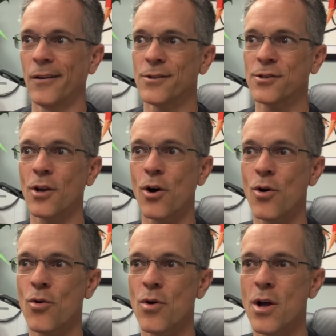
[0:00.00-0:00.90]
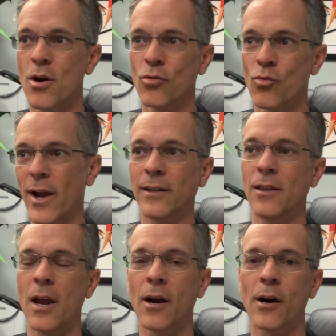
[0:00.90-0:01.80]
So right
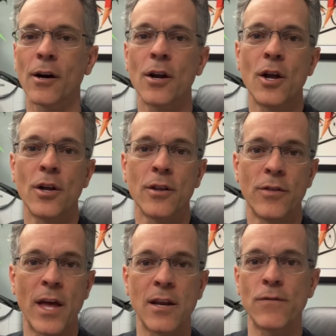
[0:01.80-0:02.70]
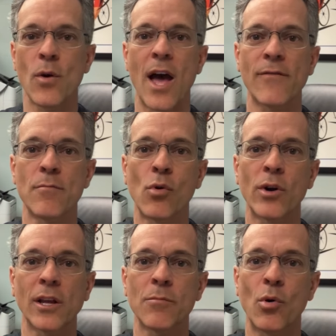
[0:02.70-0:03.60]
there, then if you have a
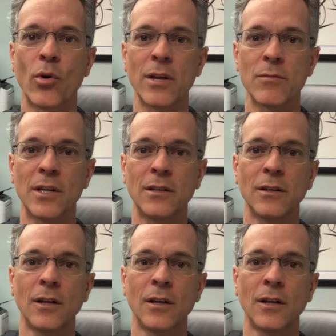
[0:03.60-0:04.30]
morning appointment,